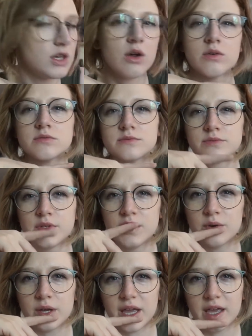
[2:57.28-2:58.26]
You
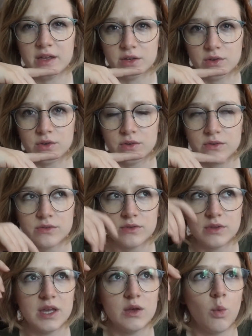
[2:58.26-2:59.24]
don't handle
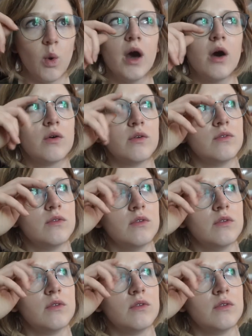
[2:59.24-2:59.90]
it well.